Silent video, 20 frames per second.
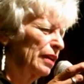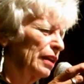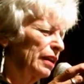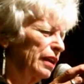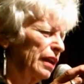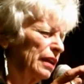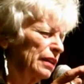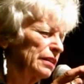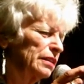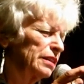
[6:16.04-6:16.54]

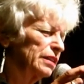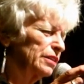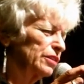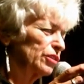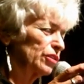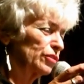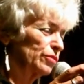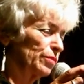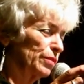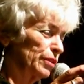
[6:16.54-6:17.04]
Again,
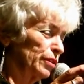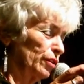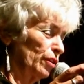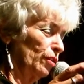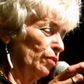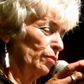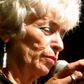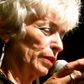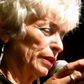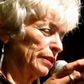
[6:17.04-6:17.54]
teachers were
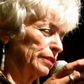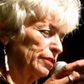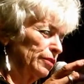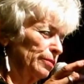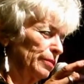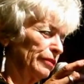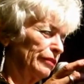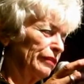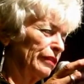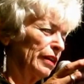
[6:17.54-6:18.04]
nowhere to
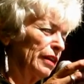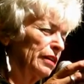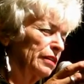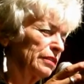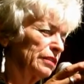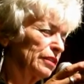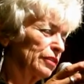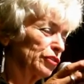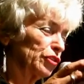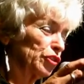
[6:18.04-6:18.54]
be
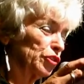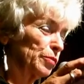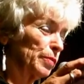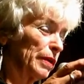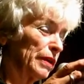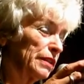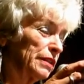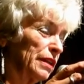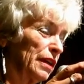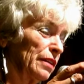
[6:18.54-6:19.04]
found. I
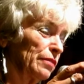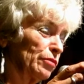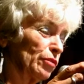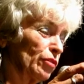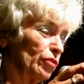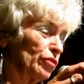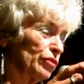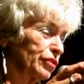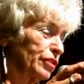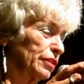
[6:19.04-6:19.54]
suspect they were
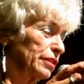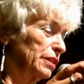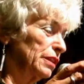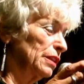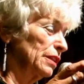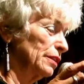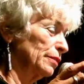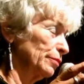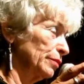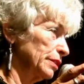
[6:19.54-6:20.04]
also
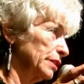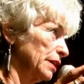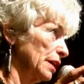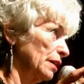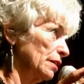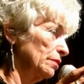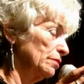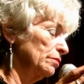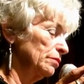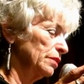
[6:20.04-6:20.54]
dealing with
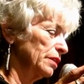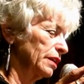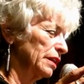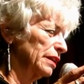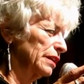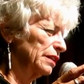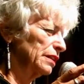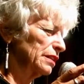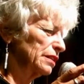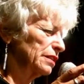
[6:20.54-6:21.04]
their own
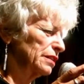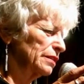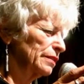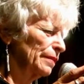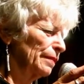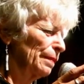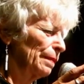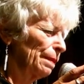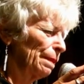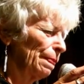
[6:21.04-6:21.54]
things.
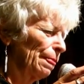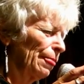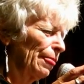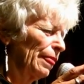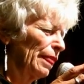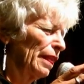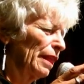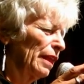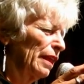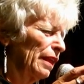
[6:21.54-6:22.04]

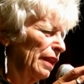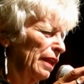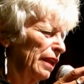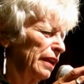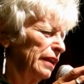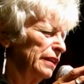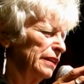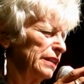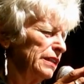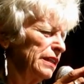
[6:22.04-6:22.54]

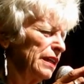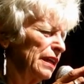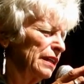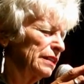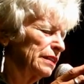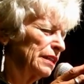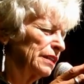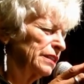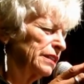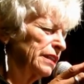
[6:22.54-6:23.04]
In the
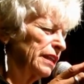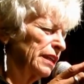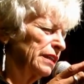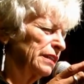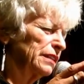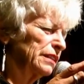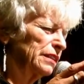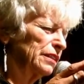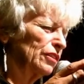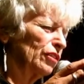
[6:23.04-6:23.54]
end, I
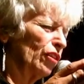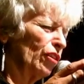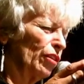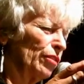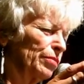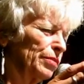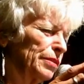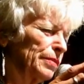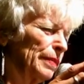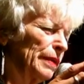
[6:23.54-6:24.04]
stayed in the car
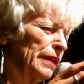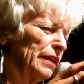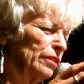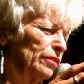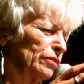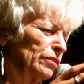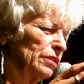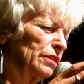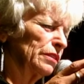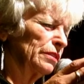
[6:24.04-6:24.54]
with my
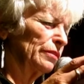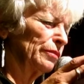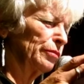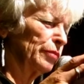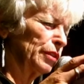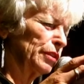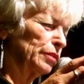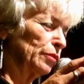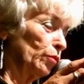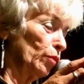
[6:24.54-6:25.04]
only,
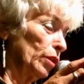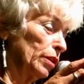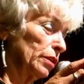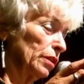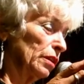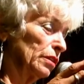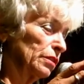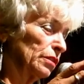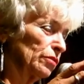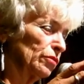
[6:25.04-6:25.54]
with one
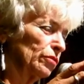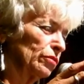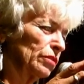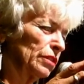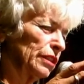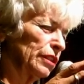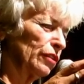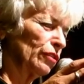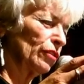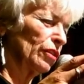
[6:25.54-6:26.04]
other
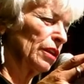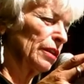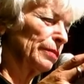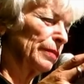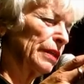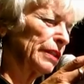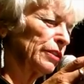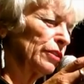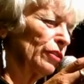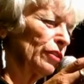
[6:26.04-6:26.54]
only girl and
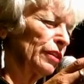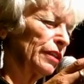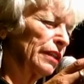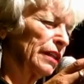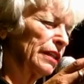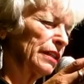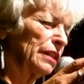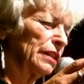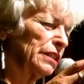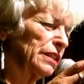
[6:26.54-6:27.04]
my daughter,
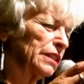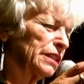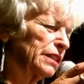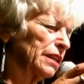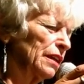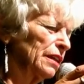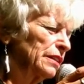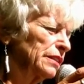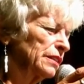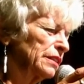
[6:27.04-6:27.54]
and I
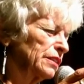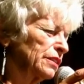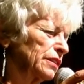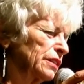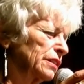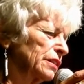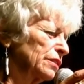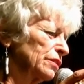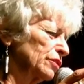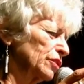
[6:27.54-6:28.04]
decided
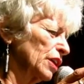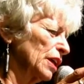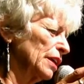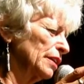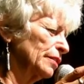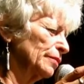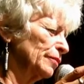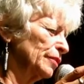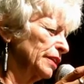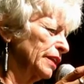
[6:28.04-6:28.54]
to tell
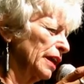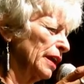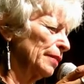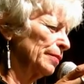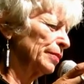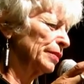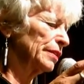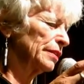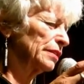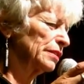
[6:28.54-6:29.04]
them what
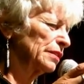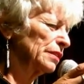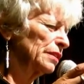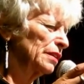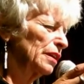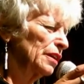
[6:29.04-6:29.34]
happened.